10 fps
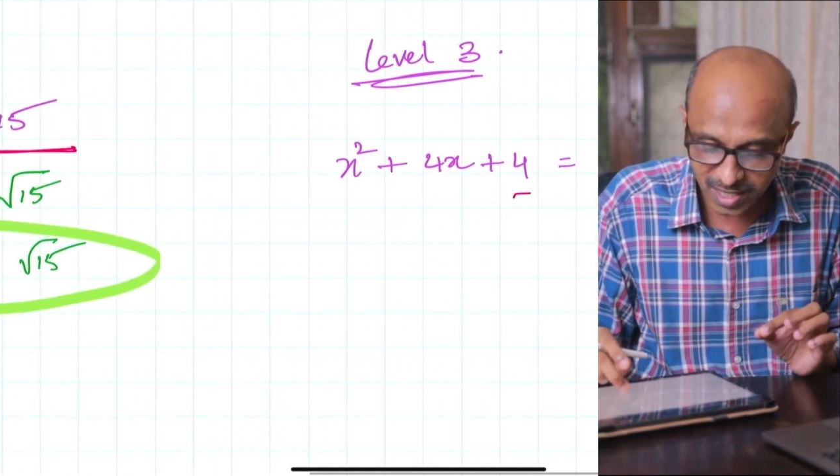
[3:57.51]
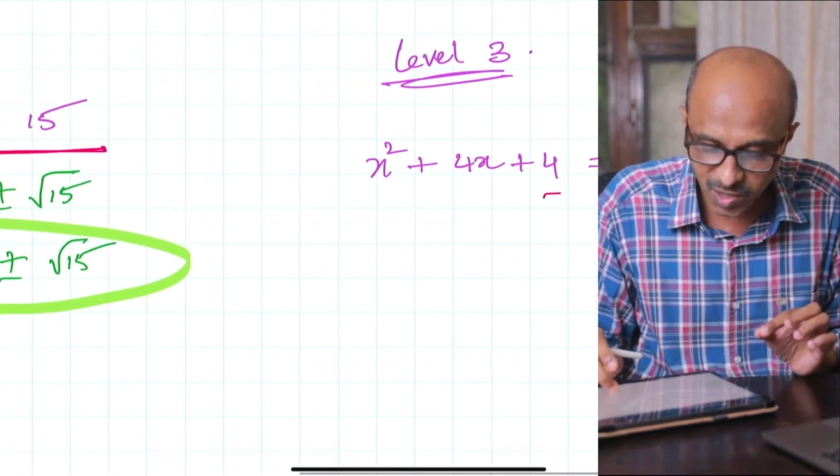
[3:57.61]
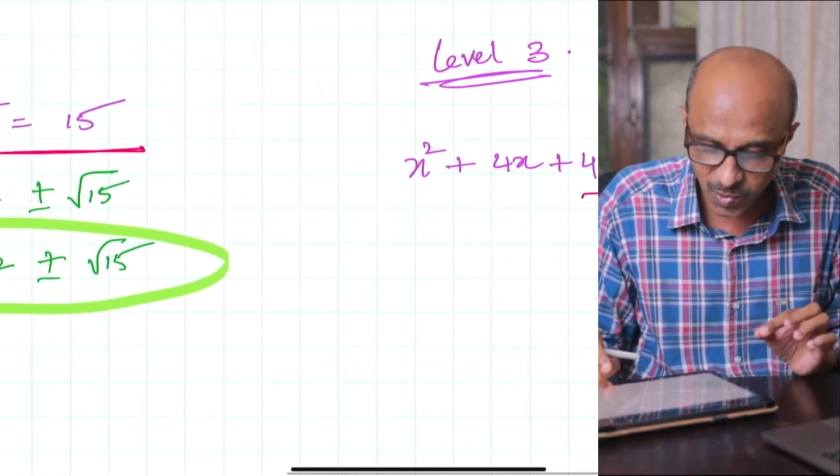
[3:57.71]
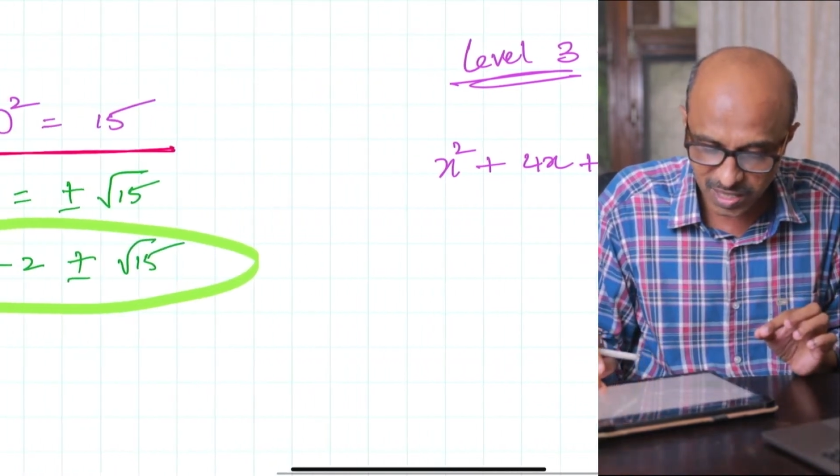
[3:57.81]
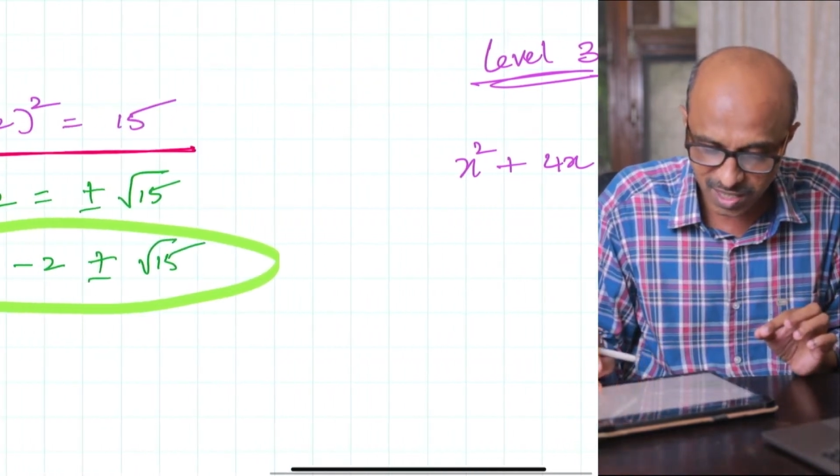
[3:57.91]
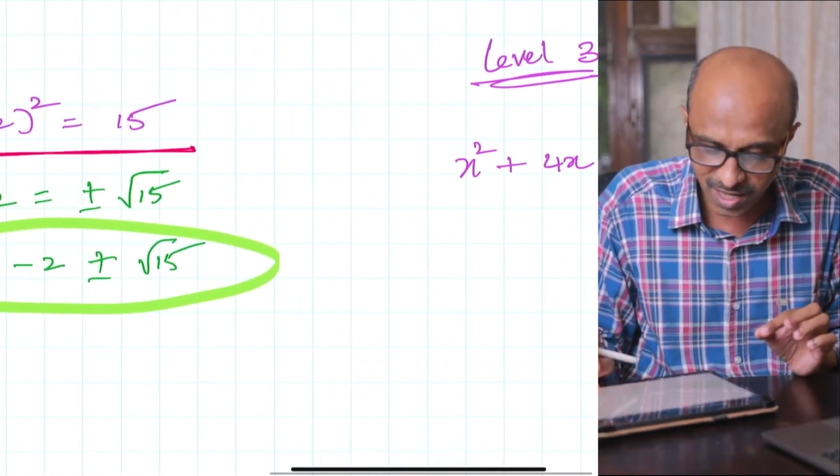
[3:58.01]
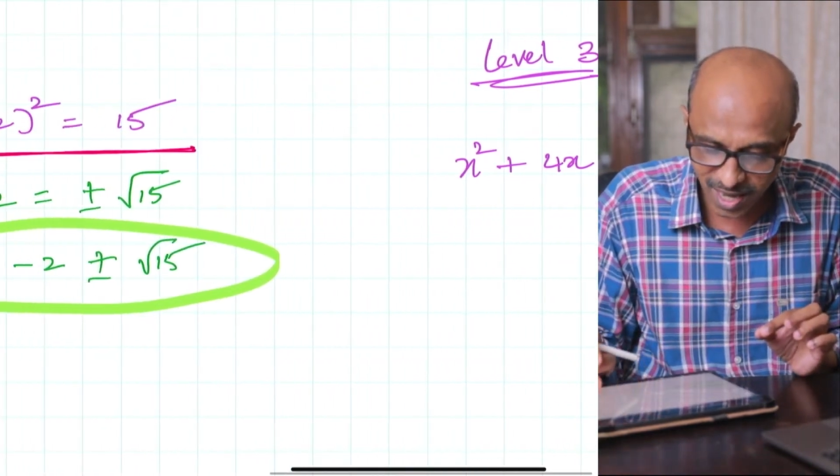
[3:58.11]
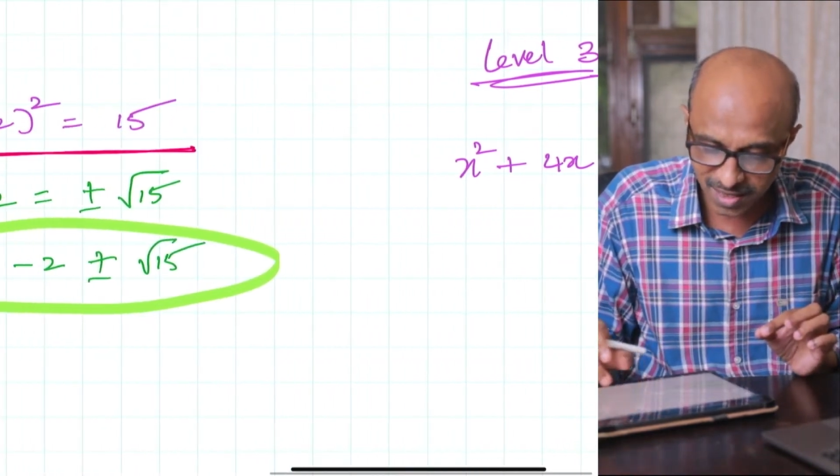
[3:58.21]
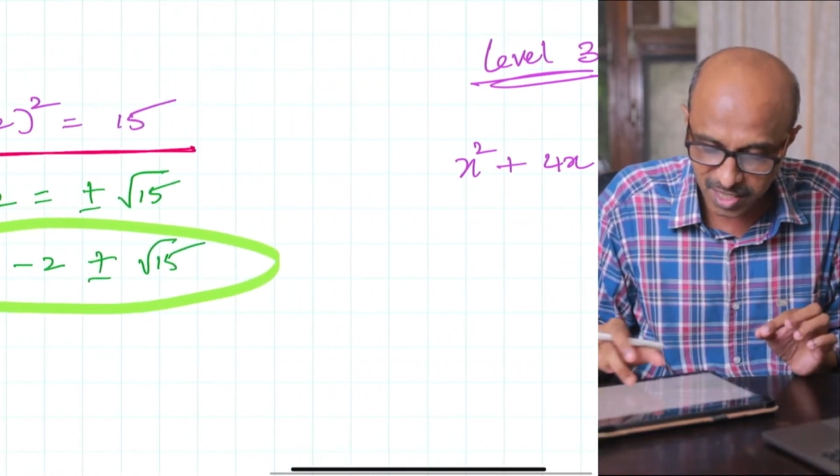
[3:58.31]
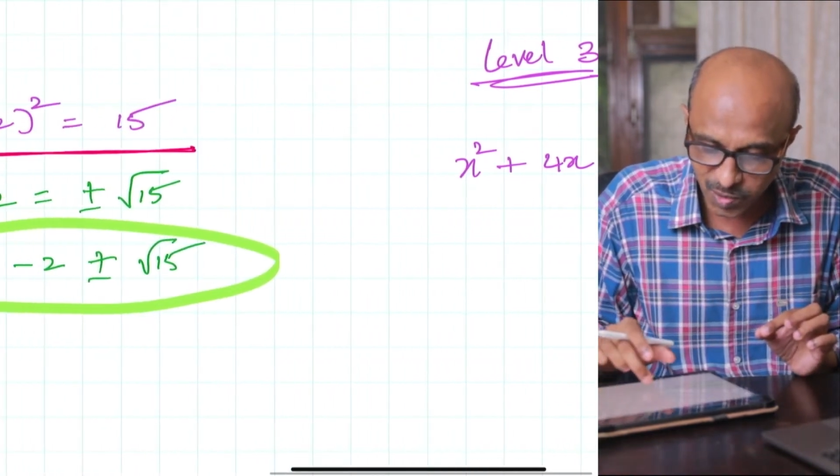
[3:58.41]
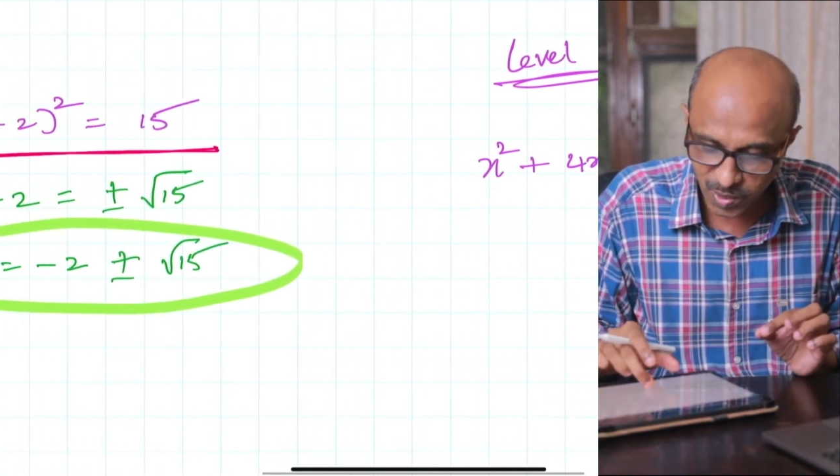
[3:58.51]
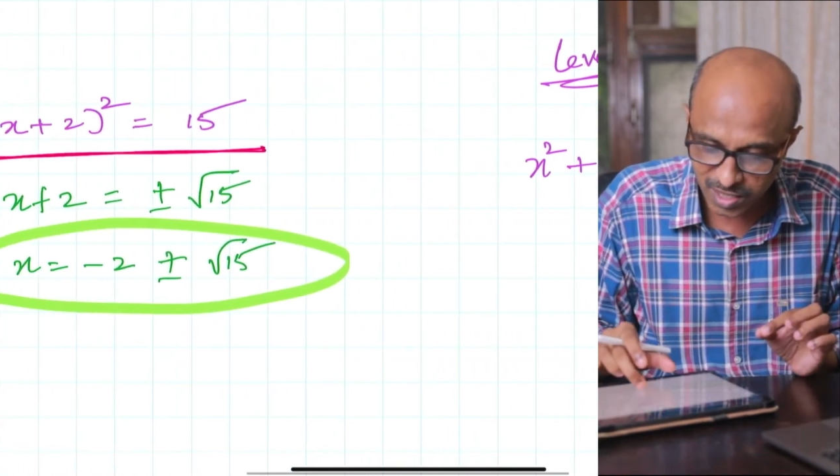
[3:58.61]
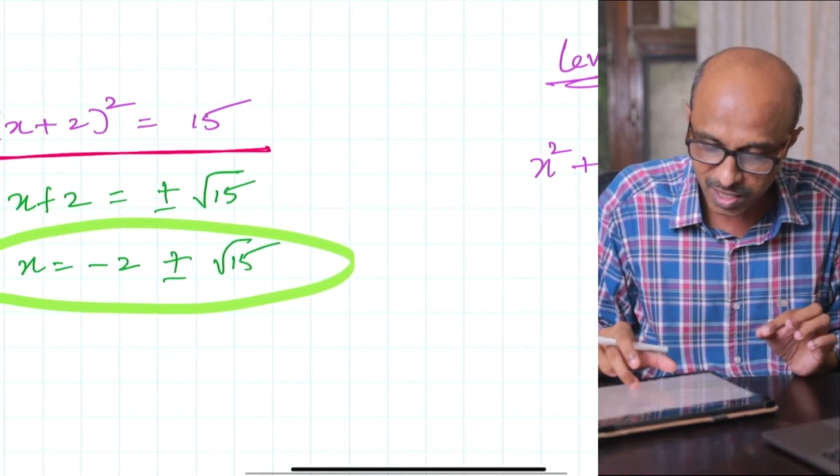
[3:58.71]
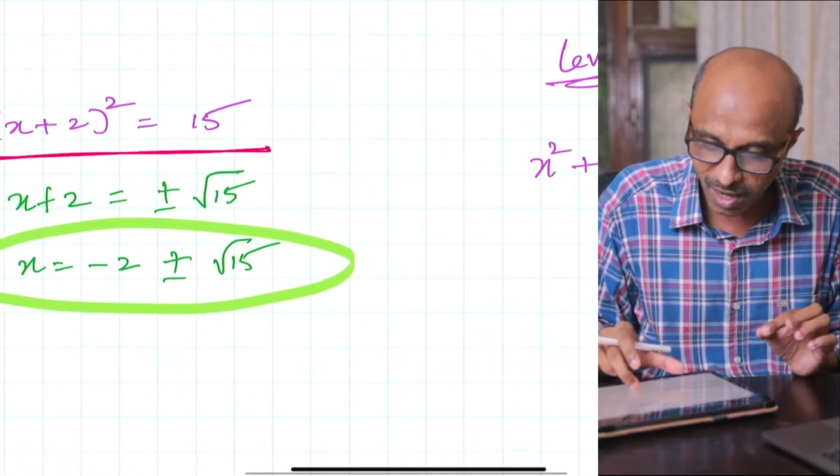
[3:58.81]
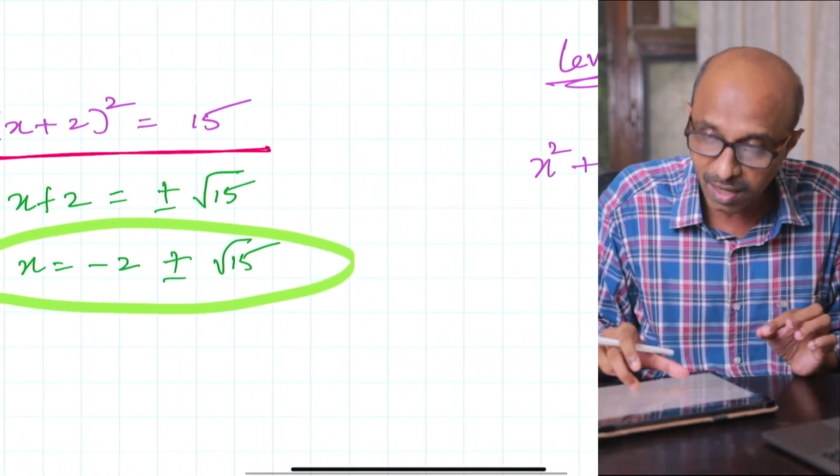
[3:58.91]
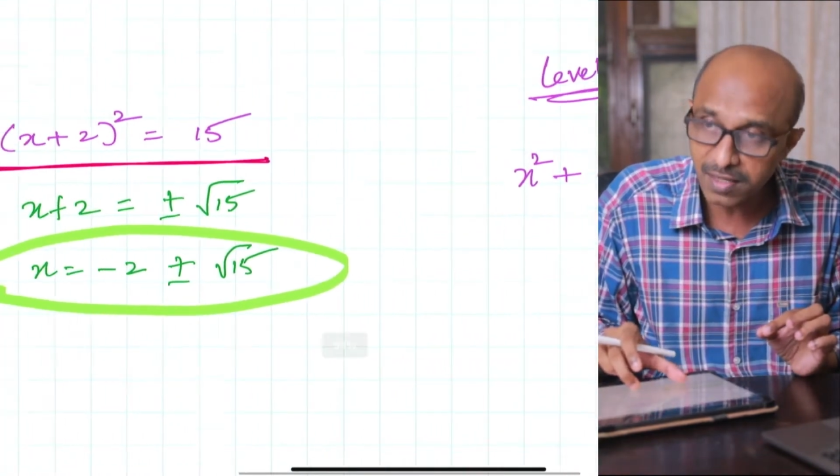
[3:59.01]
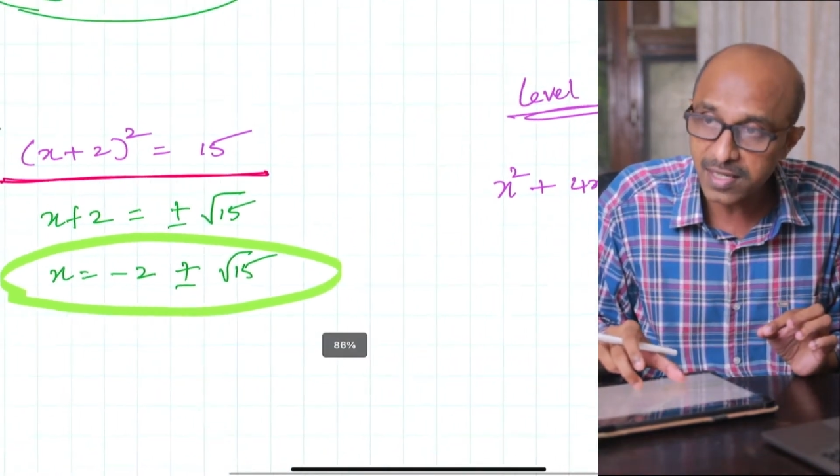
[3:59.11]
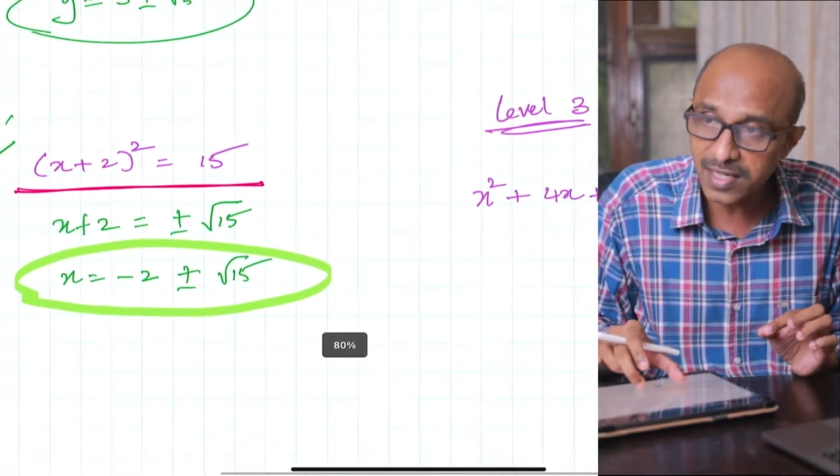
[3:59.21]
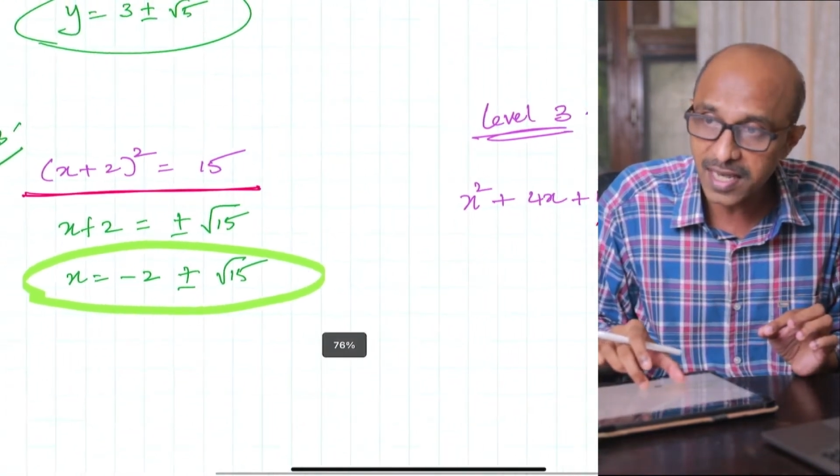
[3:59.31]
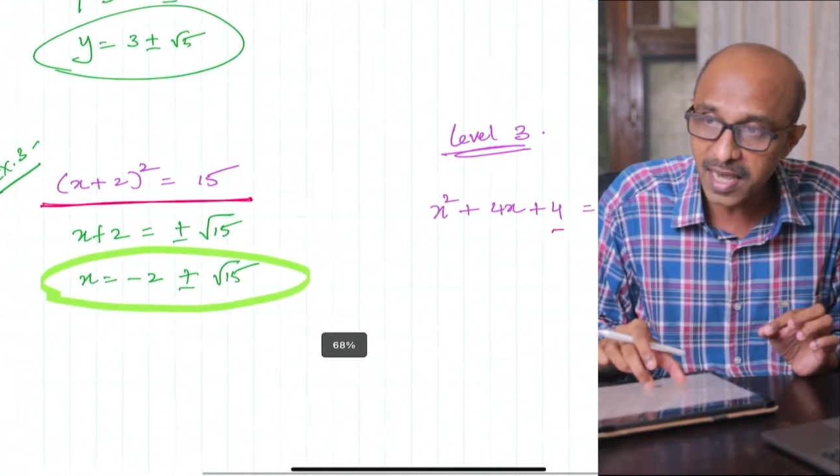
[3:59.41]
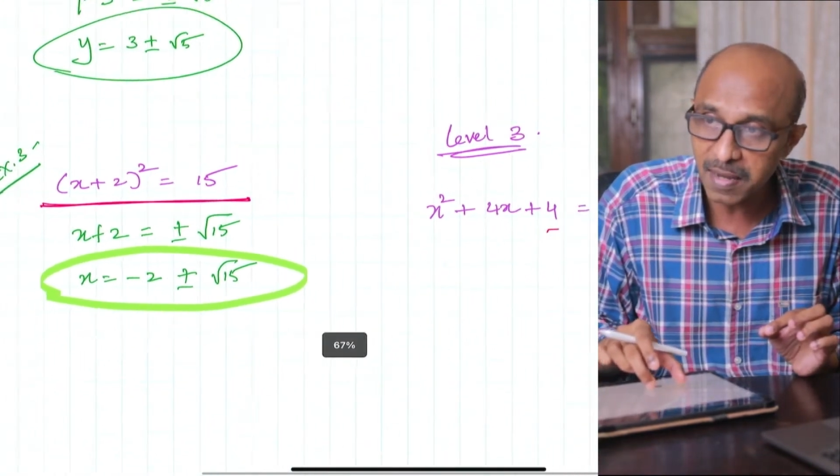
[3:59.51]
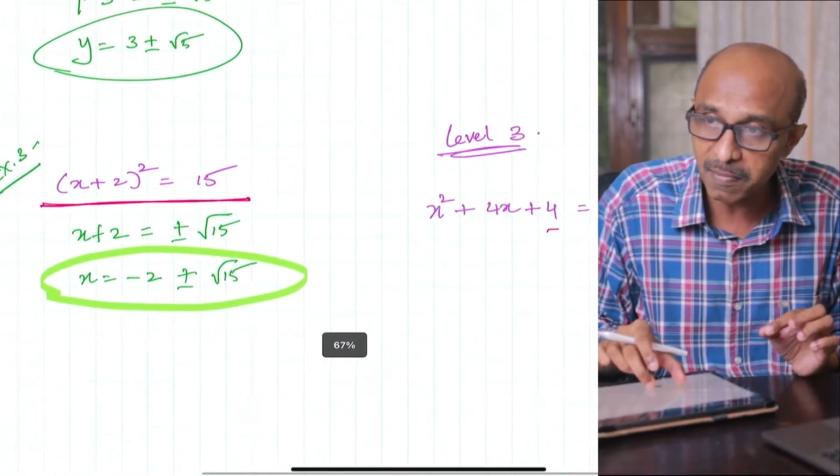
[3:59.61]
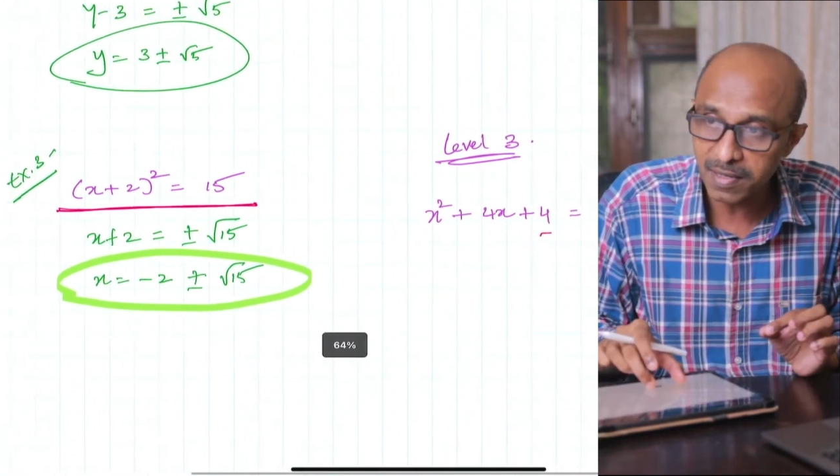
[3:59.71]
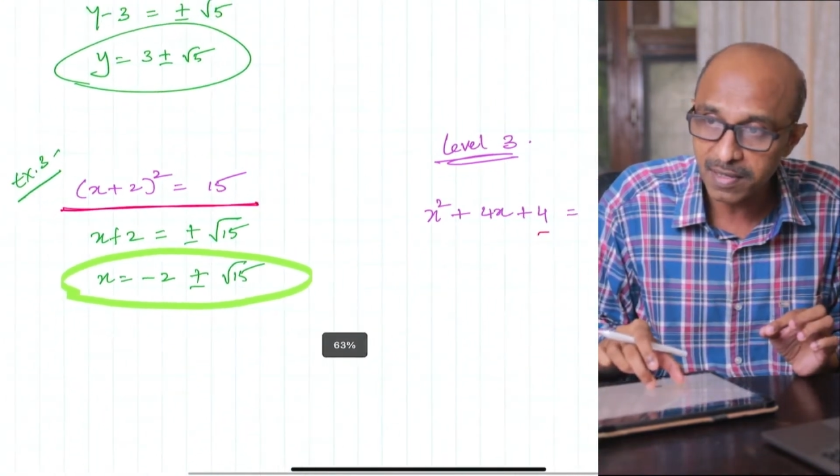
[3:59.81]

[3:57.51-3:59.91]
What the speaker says: this question and this question are the same.